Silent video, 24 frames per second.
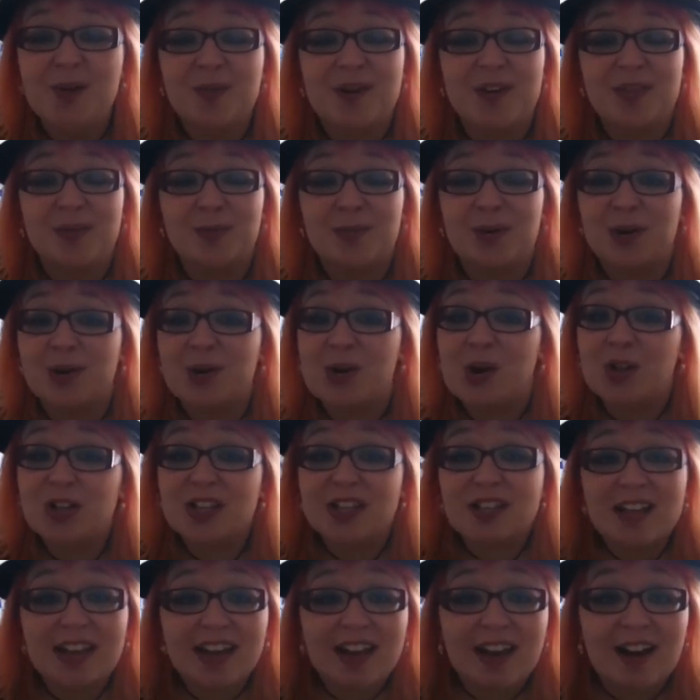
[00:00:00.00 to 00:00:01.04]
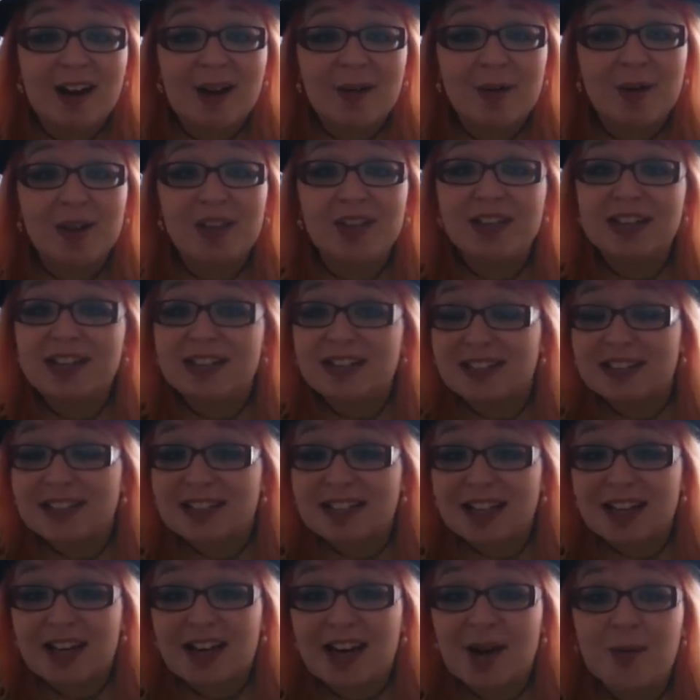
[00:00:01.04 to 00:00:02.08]
what colour they are, what thickness
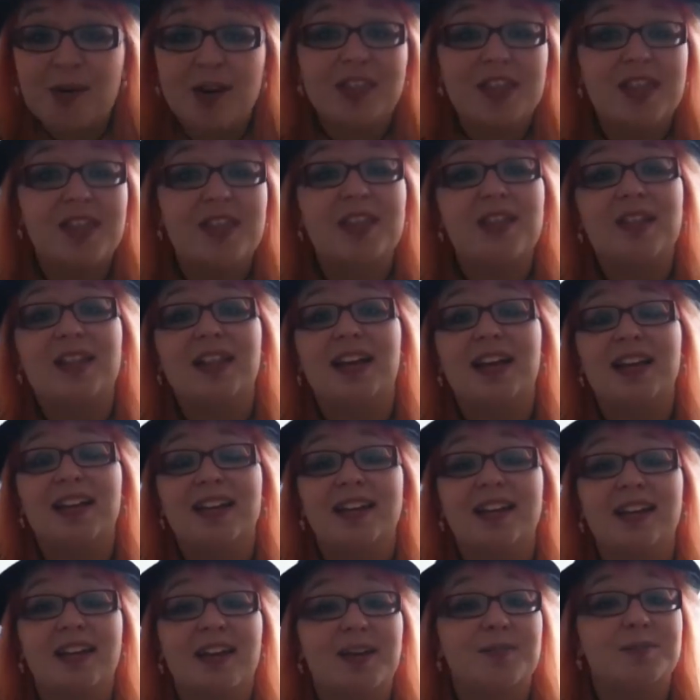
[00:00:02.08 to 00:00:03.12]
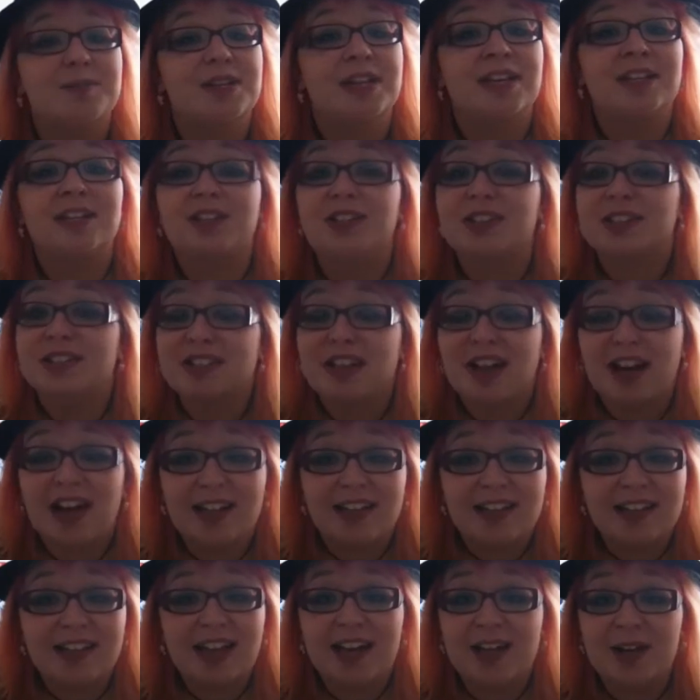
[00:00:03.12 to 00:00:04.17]
they are, whether they're like keloid
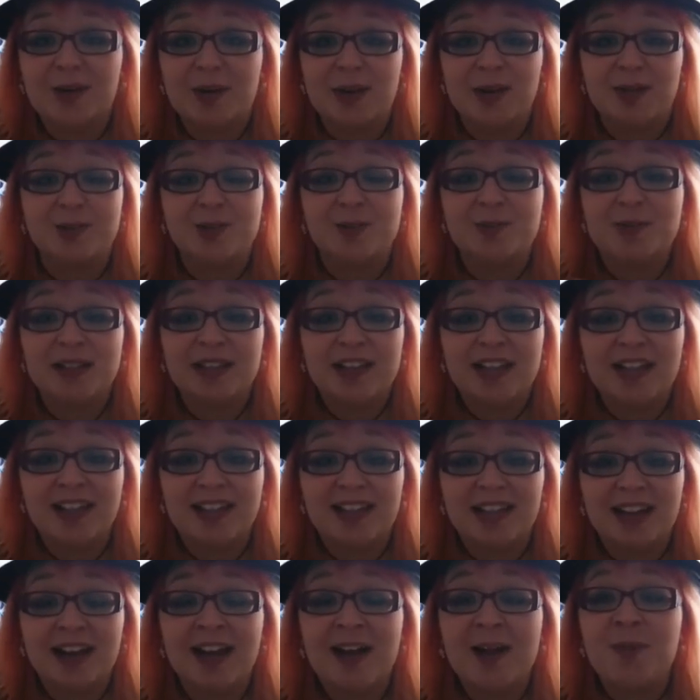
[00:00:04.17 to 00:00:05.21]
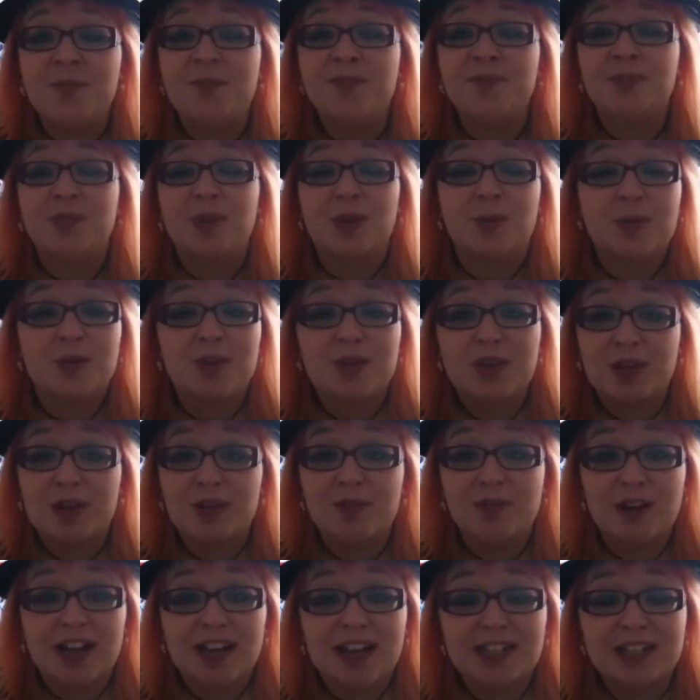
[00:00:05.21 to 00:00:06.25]
scarring, I don't know, something like that, whether
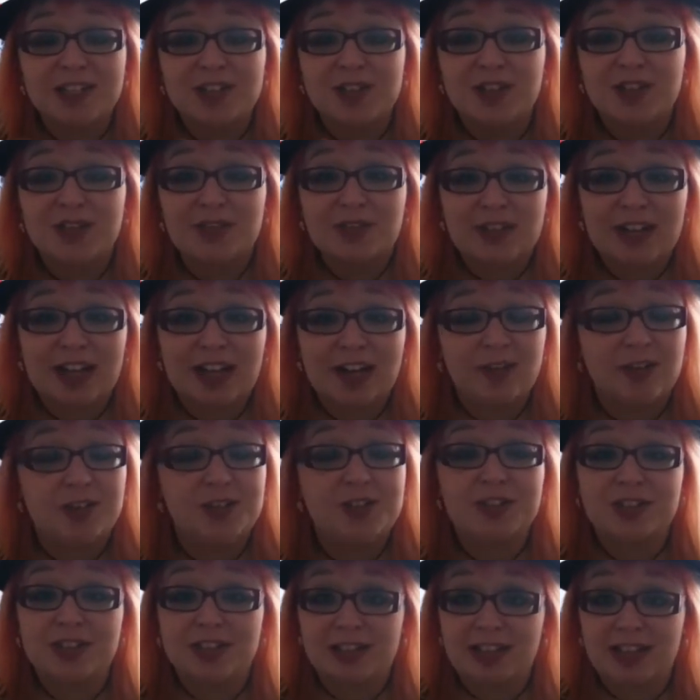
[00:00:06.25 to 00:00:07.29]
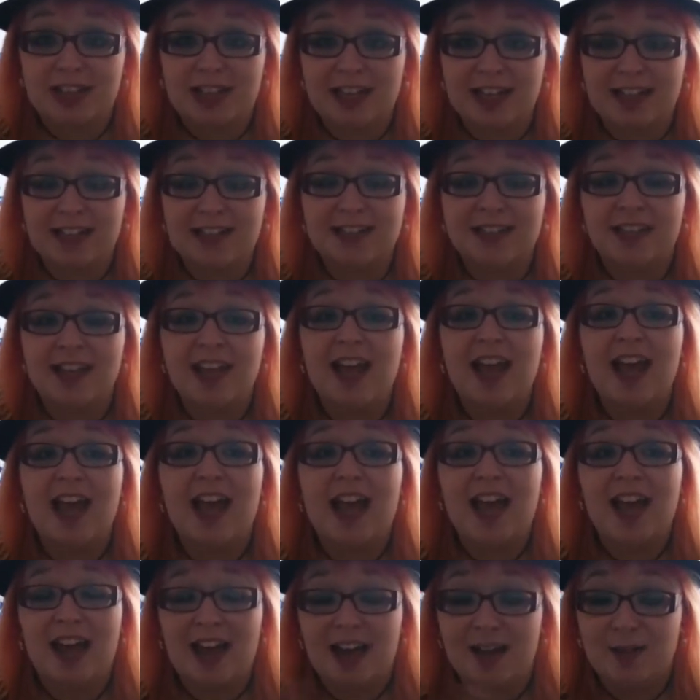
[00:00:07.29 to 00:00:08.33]
they're raised or flat or just lines.
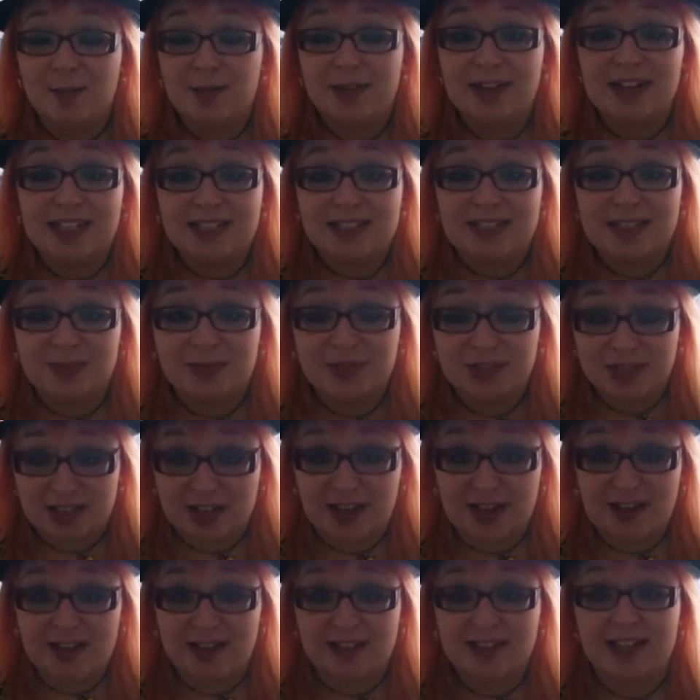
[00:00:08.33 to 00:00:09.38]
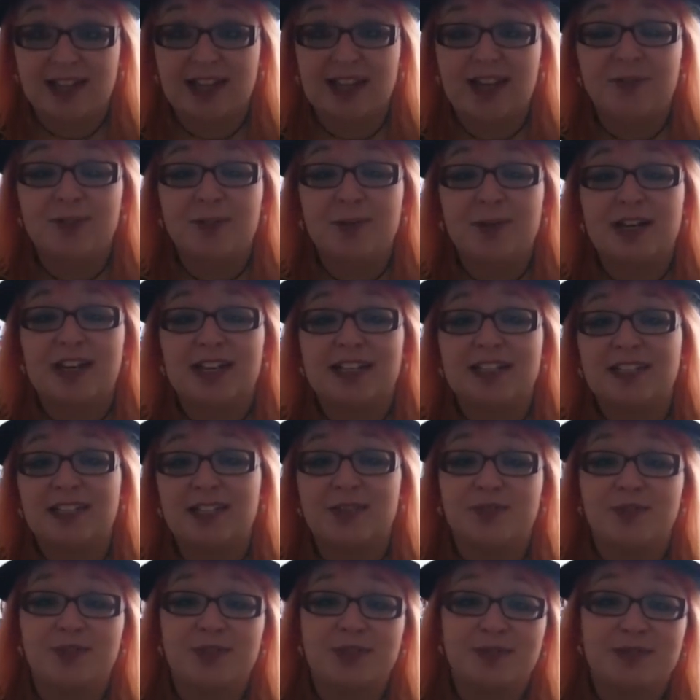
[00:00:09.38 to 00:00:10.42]
Everyone has different scars and everyone has
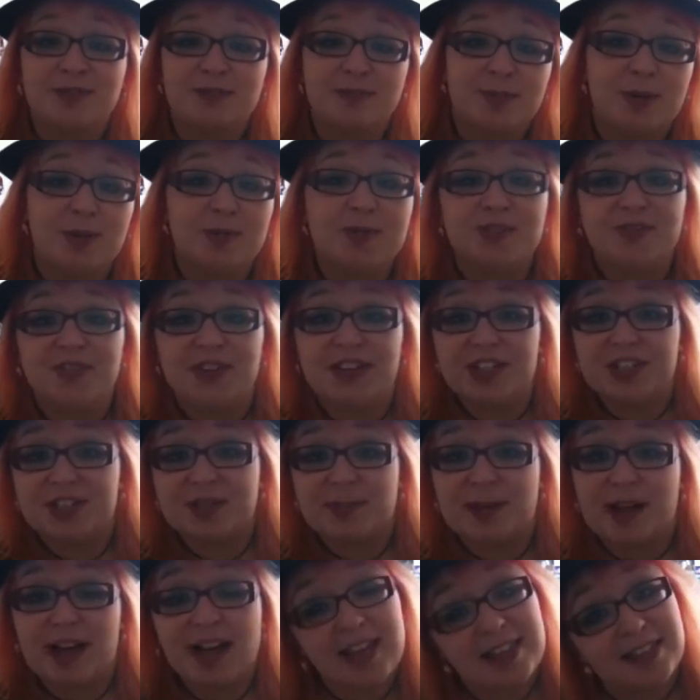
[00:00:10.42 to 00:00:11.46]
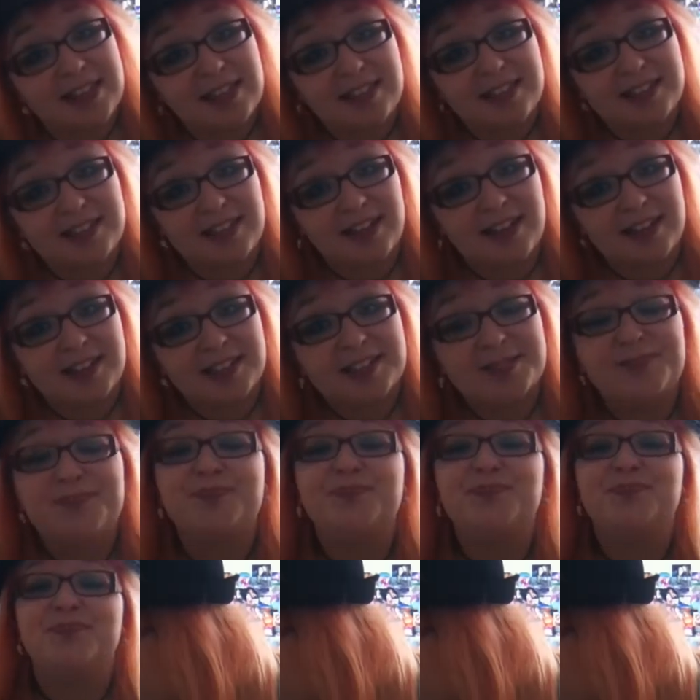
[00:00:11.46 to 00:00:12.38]
different motivations behind these scars.